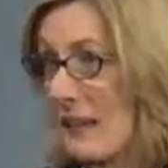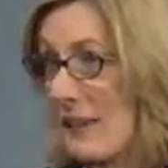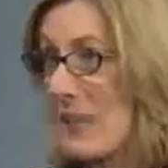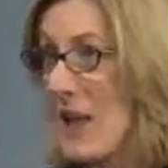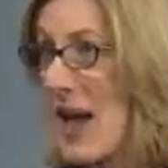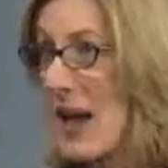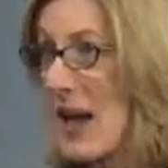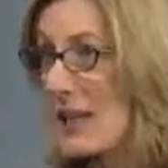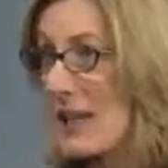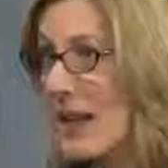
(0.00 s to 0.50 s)

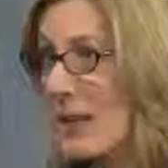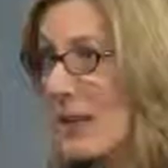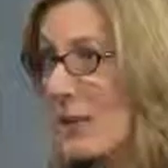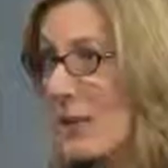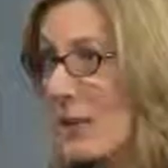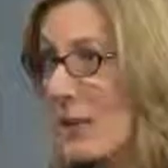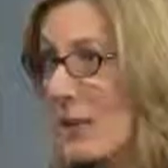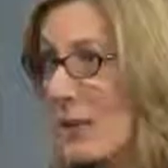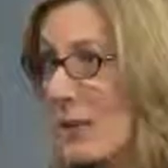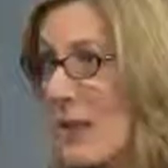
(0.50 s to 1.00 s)
impact on
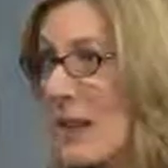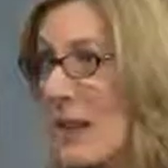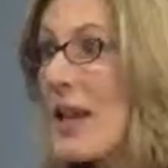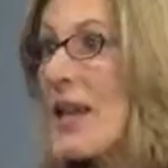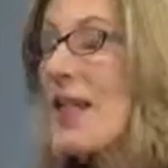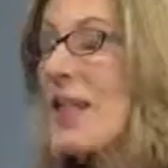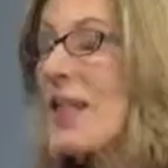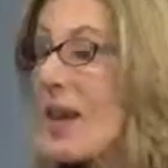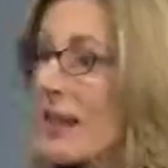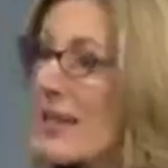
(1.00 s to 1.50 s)
you,
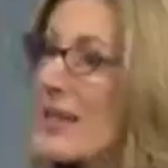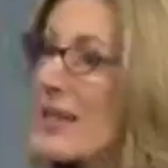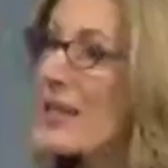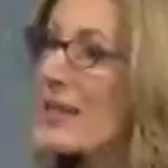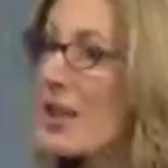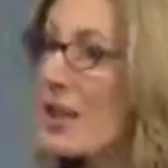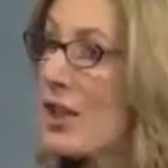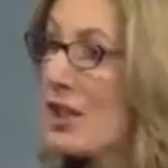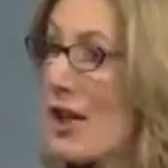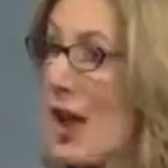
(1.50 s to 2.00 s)
they
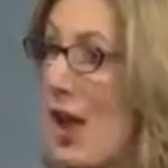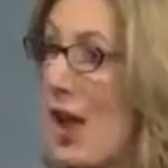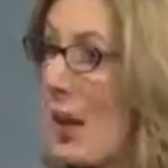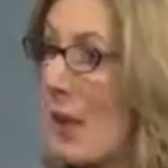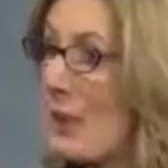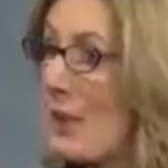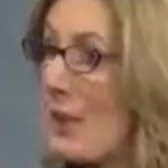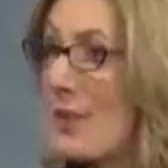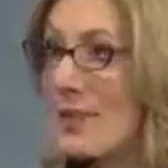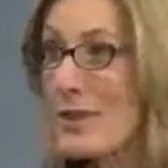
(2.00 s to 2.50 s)
need to
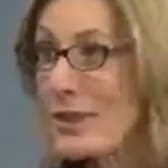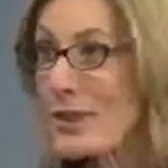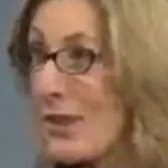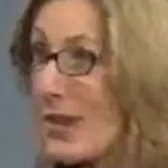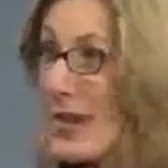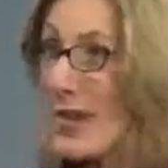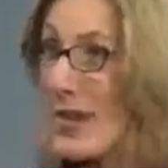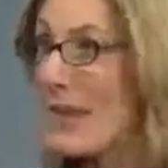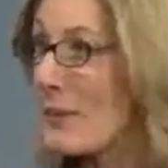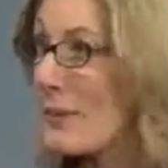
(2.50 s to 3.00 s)
know because they're
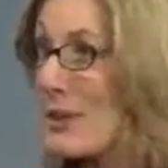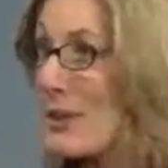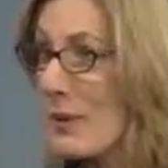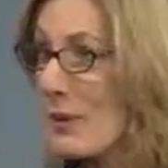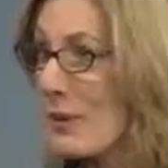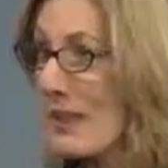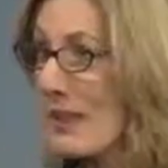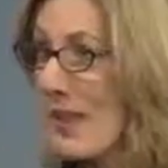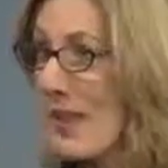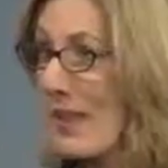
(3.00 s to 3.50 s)
going to keep
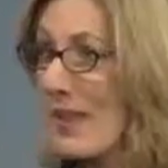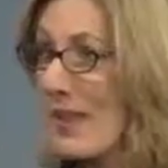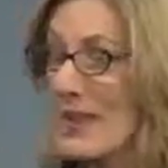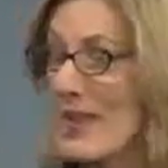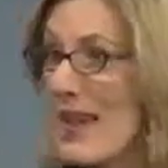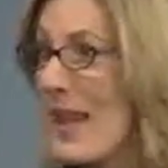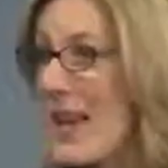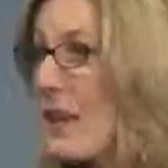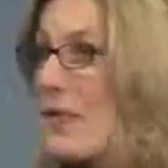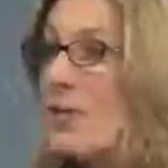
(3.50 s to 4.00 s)
doing it because
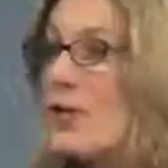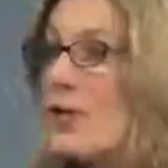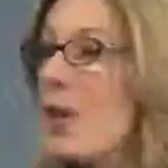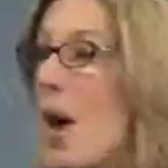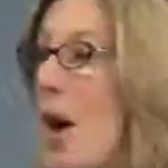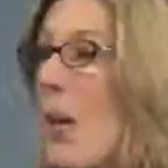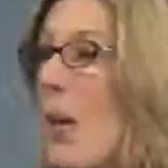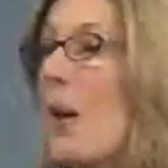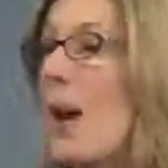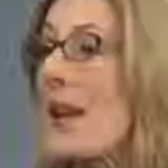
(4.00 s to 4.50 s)
they have
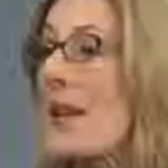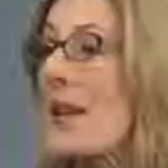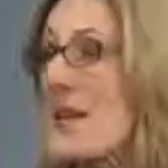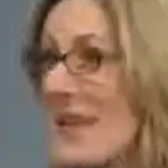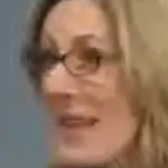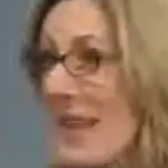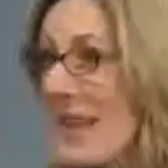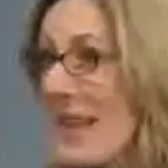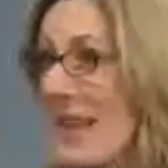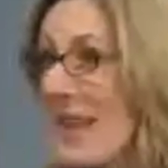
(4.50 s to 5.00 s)
no
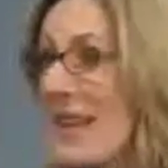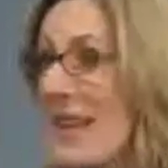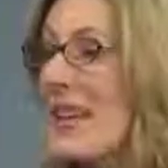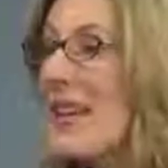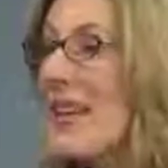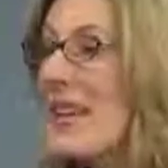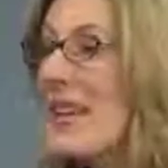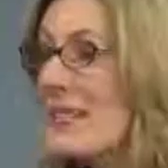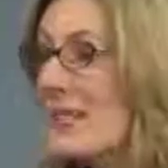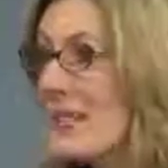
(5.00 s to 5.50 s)
idea
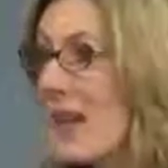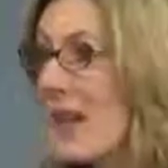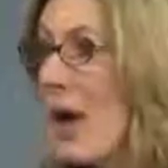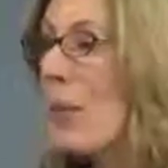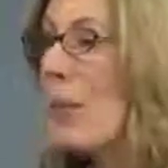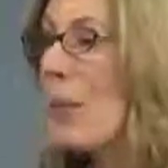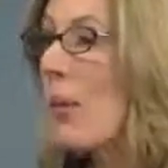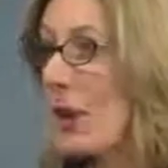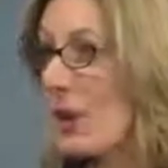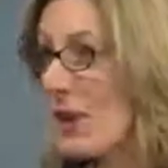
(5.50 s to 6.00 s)
it's
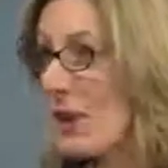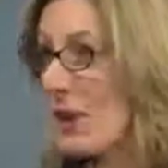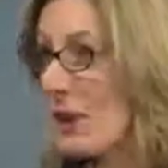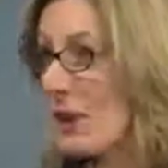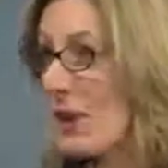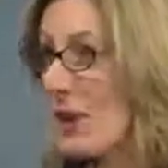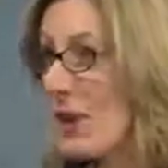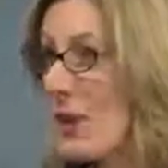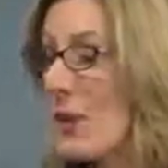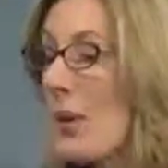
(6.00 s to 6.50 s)
not working
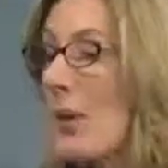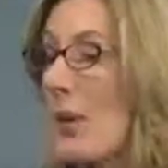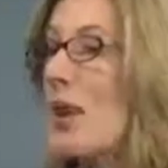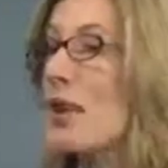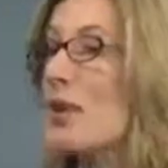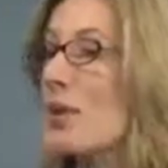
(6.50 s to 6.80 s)
for you.